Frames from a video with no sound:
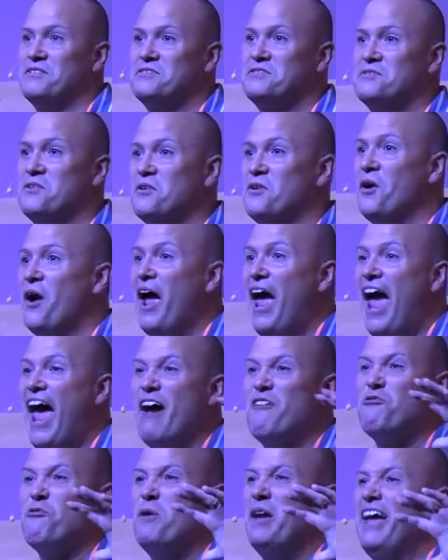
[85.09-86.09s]
it's true.
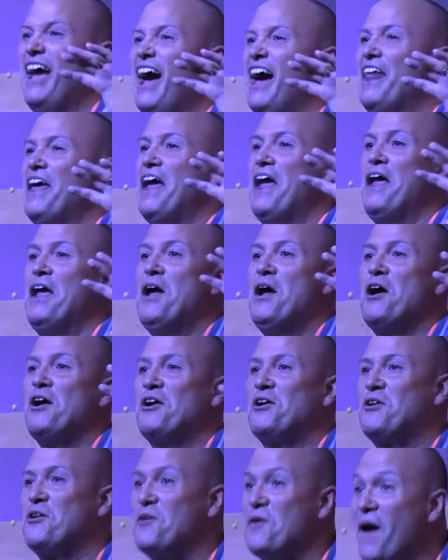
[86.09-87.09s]
Have we got a
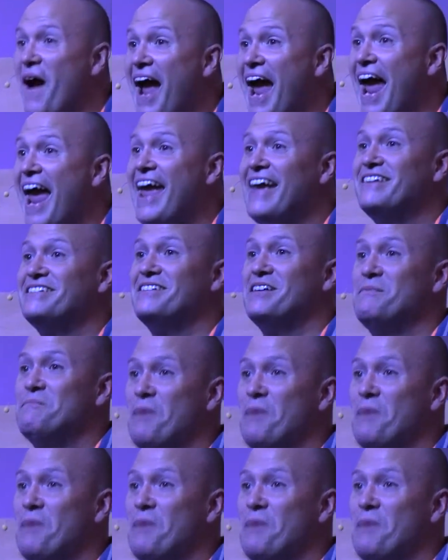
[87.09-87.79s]
crazy